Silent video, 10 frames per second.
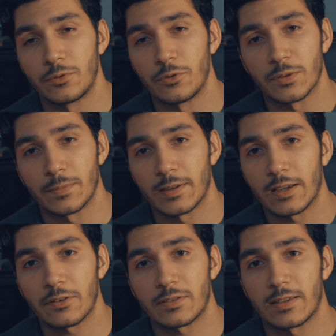do something
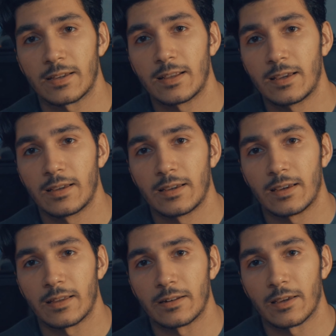else
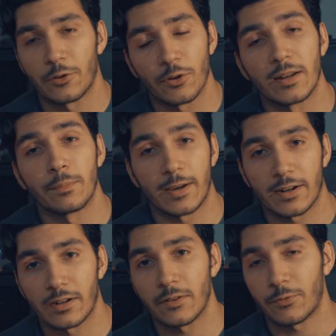and create an
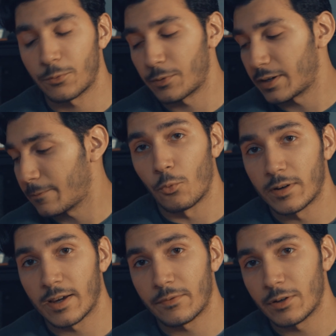impact in a different way.
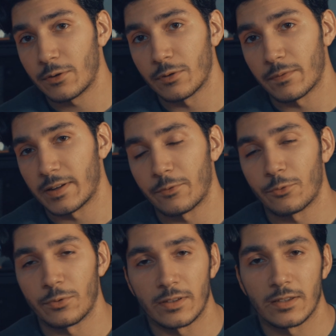Wouldn't have known if I never
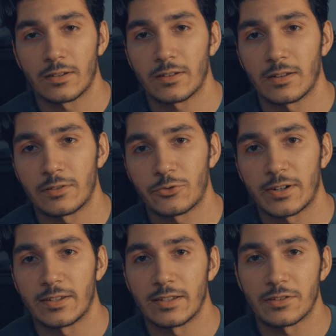really
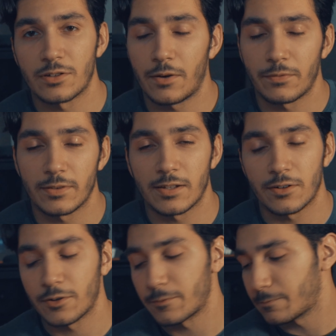tried to get into coffee that
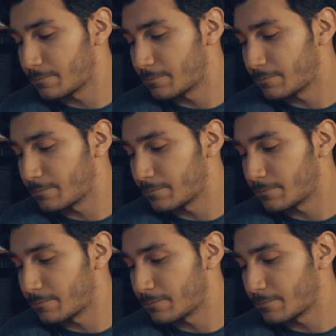hard.